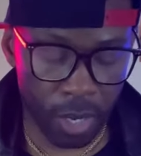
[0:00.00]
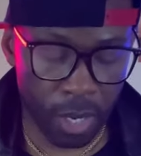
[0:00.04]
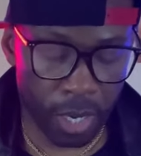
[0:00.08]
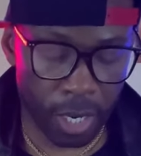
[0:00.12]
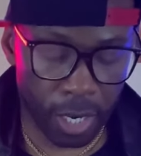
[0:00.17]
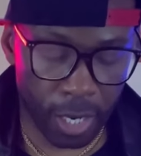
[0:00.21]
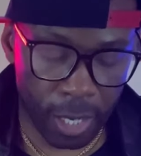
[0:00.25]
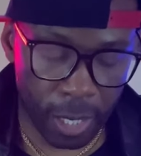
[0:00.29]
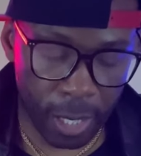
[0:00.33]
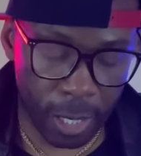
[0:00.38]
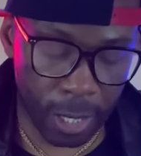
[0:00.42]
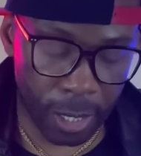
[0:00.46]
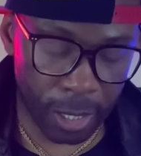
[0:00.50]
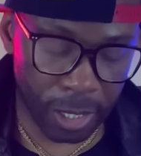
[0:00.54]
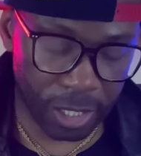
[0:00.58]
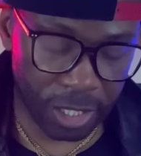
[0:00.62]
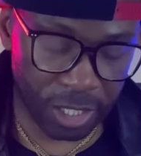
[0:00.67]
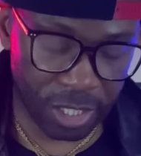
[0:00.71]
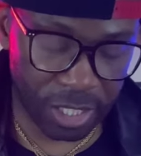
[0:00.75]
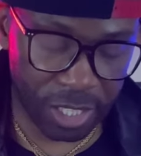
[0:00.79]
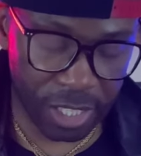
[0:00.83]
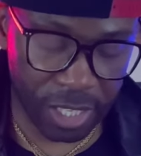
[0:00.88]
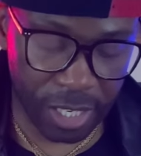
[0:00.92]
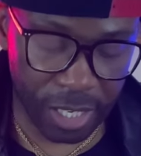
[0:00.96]
Oh,
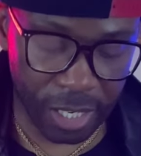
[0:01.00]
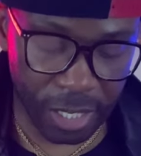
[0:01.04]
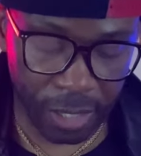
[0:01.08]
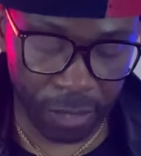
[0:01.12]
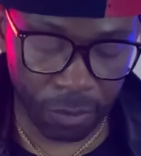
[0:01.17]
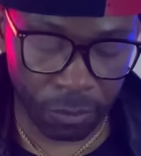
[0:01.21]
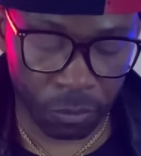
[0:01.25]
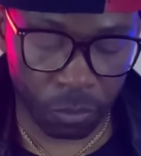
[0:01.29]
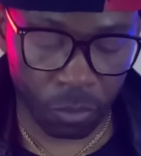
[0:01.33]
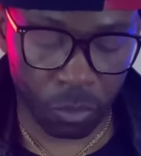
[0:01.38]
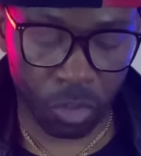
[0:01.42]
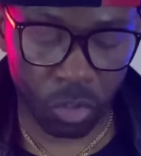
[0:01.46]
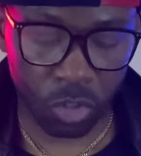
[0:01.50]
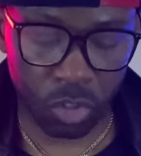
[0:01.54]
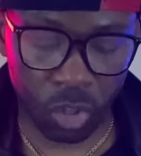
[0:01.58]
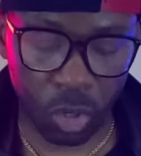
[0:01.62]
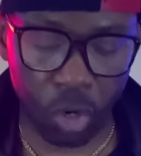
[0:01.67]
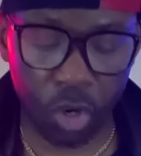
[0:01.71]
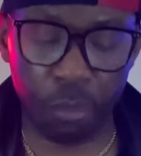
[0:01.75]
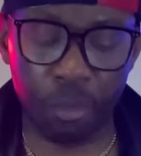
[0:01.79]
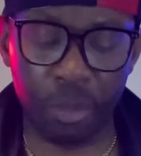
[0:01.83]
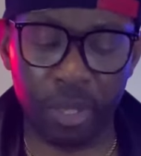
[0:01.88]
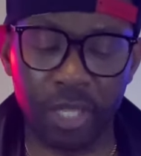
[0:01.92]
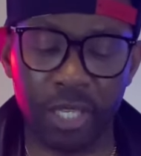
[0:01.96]
let's see.
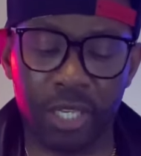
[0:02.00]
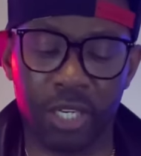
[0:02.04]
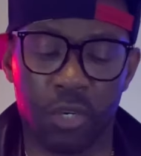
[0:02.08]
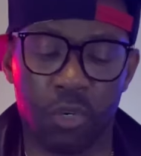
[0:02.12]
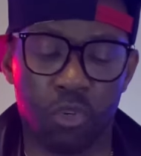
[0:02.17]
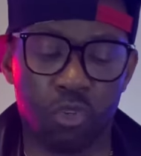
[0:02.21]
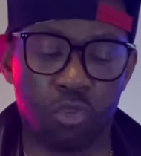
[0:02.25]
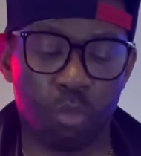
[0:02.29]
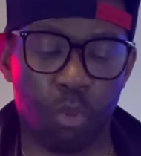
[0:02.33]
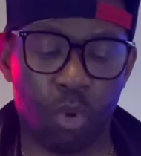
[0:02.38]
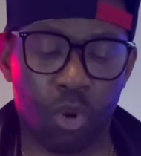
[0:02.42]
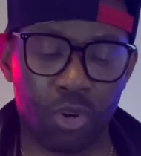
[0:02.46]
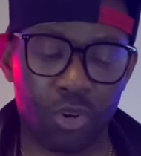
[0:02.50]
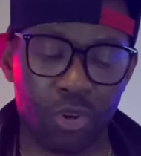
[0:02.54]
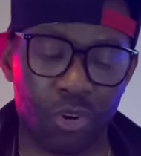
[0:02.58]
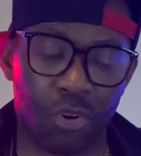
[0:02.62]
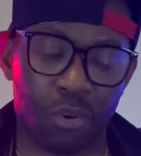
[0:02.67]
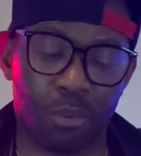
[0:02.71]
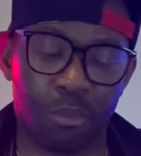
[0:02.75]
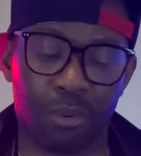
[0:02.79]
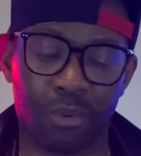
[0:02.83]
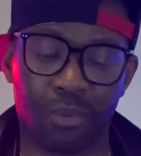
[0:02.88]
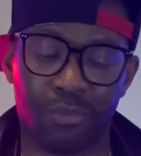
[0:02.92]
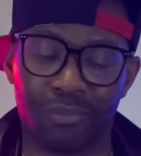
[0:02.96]
Durability. Who's more
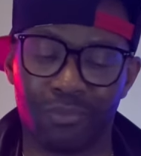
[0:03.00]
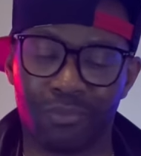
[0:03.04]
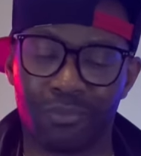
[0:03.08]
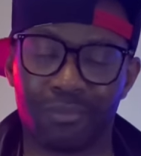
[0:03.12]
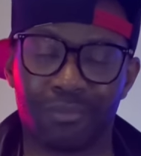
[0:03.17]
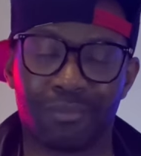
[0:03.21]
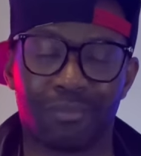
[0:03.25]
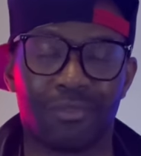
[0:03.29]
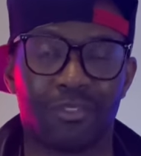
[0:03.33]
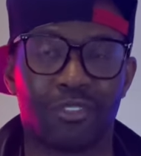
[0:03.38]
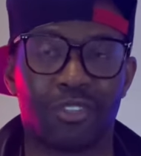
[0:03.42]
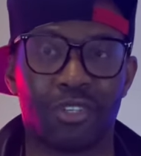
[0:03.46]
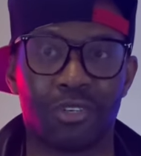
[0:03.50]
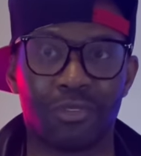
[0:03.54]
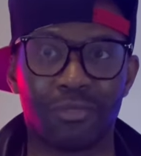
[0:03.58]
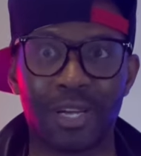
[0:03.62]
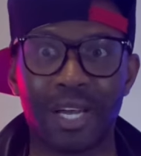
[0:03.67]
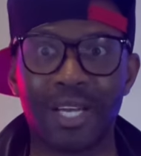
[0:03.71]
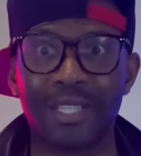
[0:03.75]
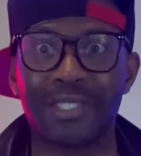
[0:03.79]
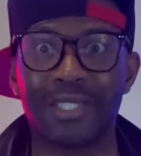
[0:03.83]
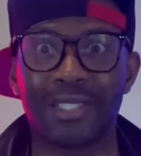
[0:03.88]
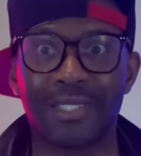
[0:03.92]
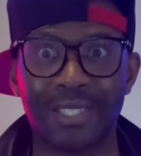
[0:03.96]
durable?
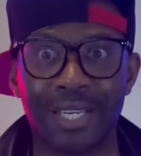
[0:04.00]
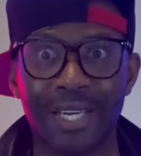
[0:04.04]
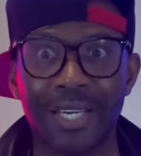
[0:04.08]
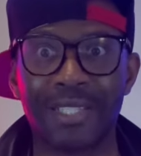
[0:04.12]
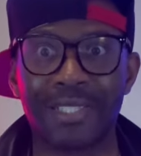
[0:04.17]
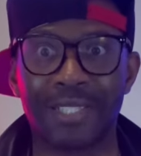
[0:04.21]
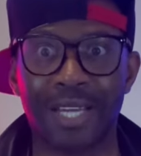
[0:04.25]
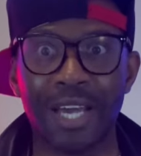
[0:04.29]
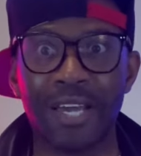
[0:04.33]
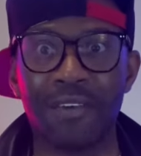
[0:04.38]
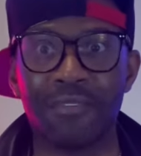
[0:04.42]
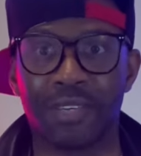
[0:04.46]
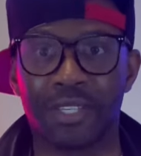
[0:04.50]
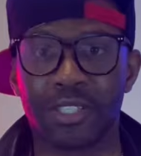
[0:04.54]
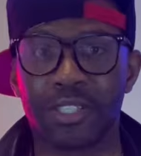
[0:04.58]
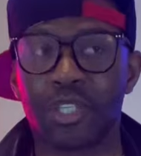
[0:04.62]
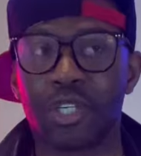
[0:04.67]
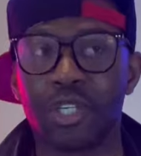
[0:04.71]
Gervonta Tank Davis.